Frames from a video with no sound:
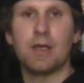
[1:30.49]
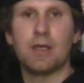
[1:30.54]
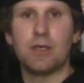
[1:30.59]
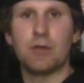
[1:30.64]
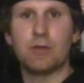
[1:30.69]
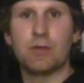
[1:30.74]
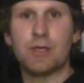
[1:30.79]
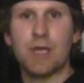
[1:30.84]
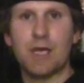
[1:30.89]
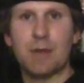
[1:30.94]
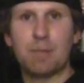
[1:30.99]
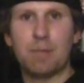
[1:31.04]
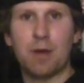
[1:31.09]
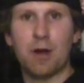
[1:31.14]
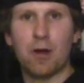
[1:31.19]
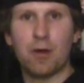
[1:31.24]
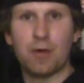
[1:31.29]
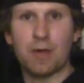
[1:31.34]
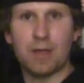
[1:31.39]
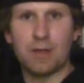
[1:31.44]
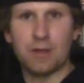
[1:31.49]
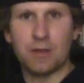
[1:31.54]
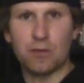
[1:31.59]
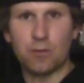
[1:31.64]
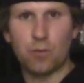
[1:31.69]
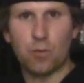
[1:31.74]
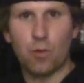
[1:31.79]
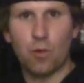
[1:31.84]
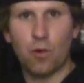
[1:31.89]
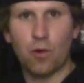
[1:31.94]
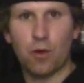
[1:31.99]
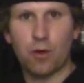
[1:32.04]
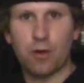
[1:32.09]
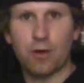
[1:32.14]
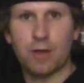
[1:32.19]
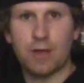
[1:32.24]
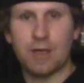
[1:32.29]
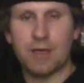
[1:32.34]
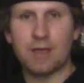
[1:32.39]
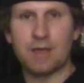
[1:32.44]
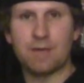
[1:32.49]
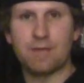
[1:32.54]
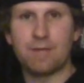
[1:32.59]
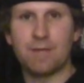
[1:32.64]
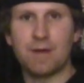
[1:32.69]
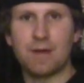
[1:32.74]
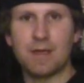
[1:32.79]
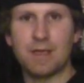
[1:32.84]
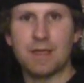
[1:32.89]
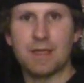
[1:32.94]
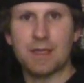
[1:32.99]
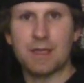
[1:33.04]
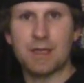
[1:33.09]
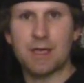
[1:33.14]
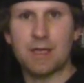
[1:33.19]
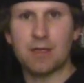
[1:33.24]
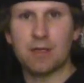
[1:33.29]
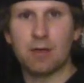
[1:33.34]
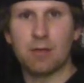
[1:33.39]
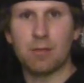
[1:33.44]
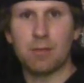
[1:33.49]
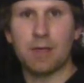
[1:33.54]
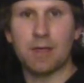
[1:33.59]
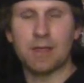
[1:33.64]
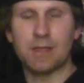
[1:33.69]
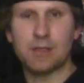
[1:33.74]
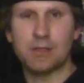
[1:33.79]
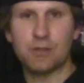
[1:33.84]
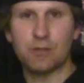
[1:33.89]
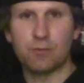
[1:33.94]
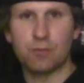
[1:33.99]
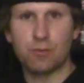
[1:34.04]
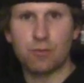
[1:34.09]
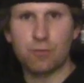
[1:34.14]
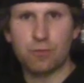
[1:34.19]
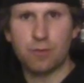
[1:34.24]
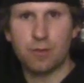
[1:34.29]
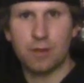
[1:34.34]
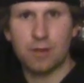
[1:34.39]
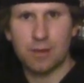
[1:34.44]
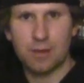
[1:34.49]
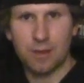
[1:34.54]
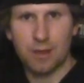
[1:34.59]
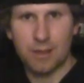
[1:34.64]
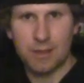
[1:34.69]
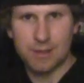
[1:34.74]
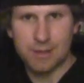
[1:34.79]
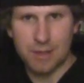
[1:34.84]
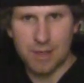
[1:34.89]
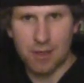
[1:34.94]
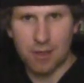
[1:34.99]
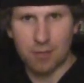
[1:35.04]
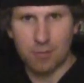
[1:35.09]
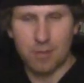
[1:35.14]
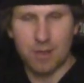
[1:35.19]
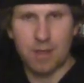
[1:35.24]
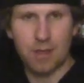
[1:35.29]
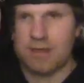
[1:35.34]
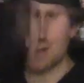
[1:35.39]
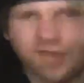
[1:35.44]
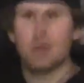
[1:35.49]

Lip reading: you take part in the war in defending the kingdom against the Runegeist army.